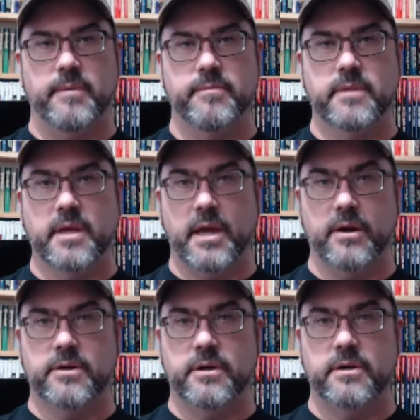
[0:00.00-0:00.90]

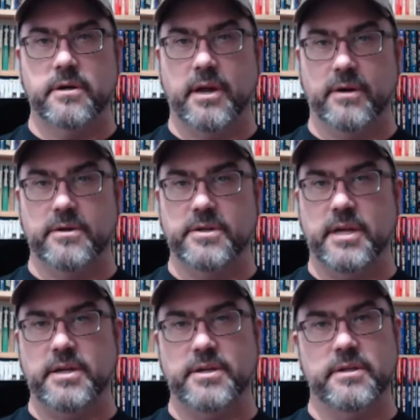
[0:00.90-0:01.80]

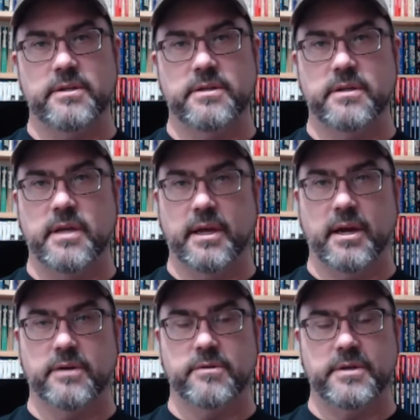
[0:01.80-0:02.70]
characterizations and
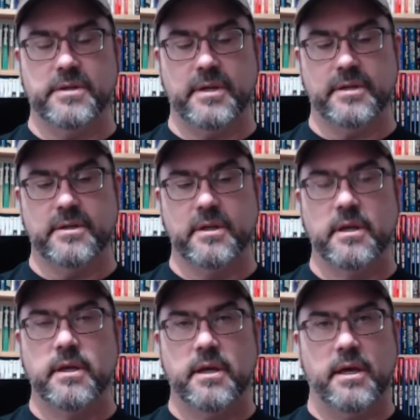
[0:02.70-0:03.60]
characteristics.
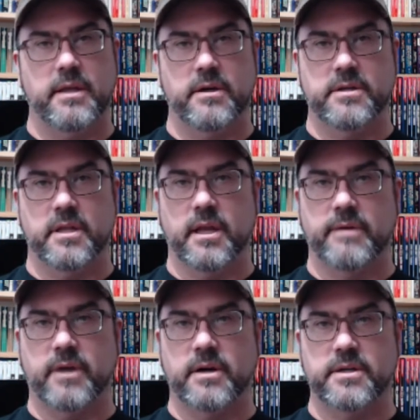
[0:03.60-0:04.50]
There's a lot of
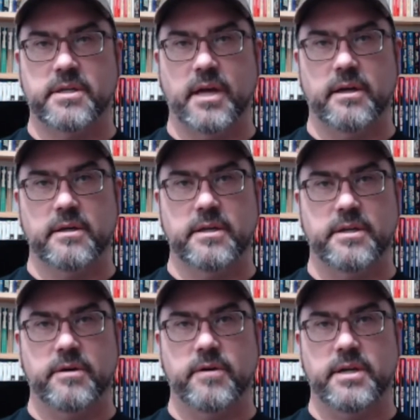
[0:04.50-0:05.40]
art style
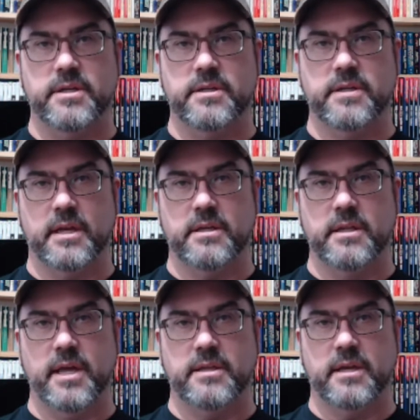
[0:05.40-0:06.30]
considerations that
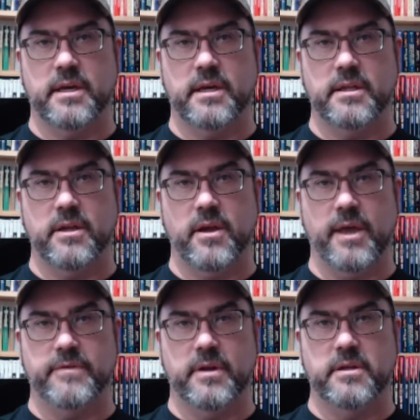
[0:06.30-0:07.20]
you
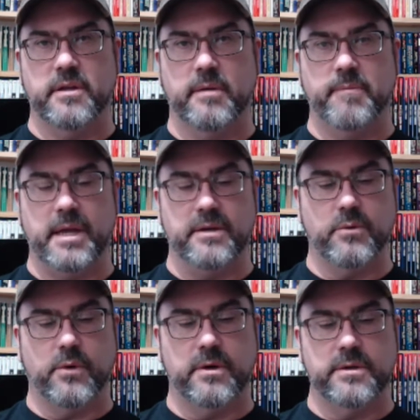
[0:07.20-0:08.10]
have to bend
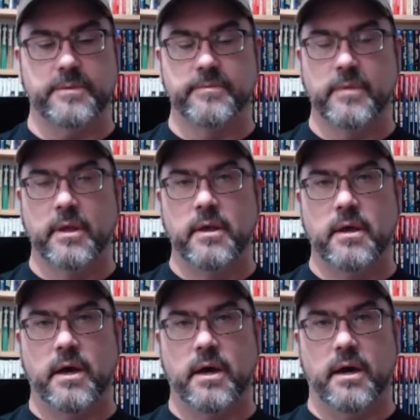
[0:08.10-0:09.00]
towards,
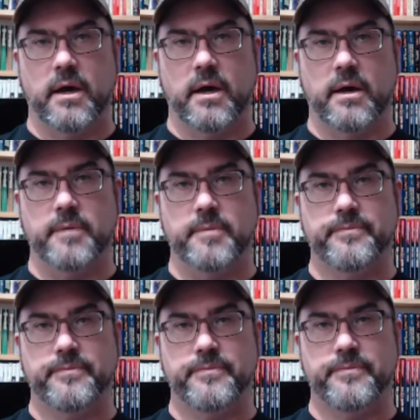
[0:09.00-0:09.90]

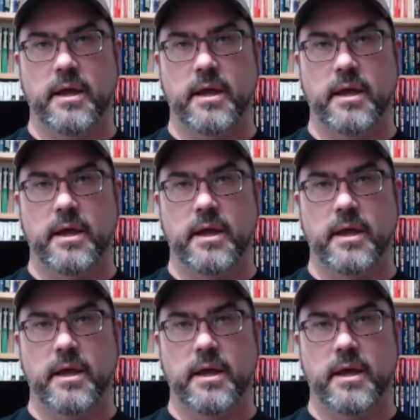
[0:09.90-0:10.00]
and